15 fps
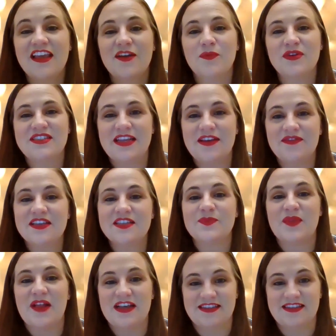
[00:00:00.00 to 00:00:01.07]
Receive this
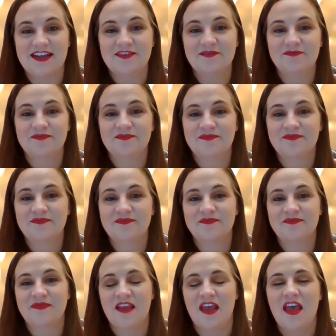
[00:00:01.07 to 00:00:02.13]
blessing.
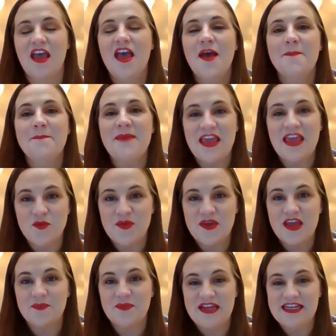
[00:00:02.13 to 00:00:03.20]
May you be
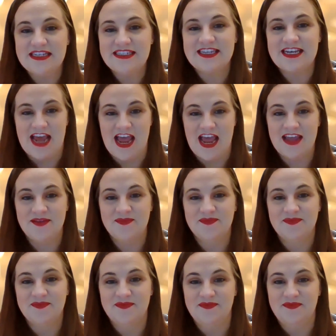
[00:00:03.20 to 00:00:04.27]
at peace today.
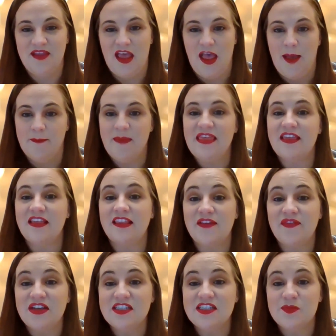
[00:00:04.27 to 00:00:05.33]
May the
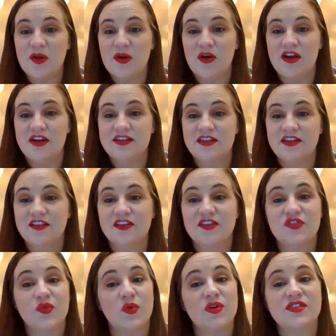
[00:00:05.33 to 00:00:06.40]
living spirit, the
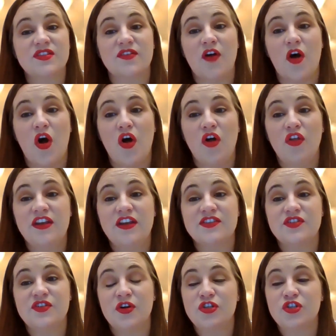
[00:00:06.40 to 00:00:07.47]
source of all that is
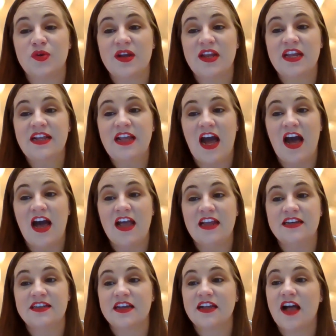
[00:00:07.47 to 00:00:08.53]
nurturing and
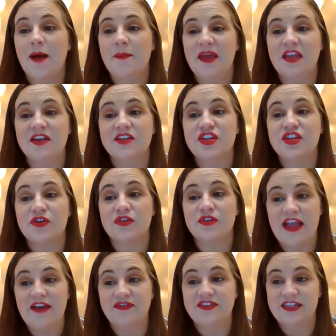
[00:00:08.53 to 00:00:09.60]
kind, come into your
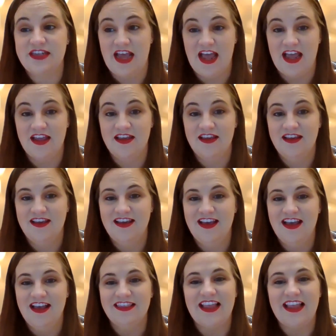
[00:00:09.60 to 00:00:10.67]
life today,
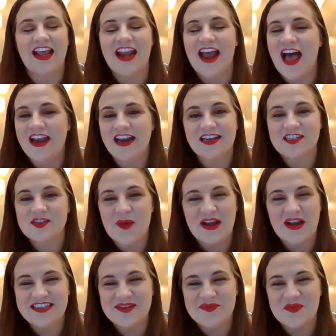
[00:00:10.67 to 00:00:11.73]
like an
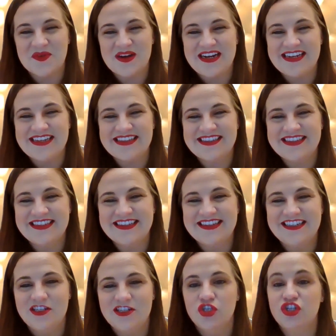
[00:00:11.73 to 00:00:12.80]
unexpected breeze,
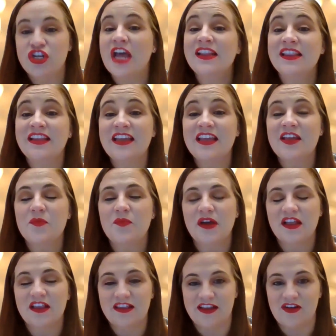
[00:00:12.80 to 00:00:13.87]
gently
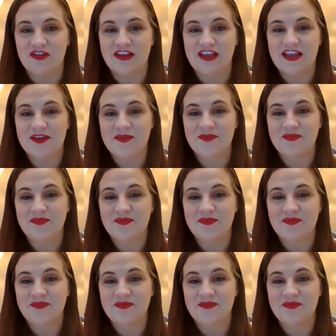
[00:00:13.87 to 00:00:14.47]
but clearly.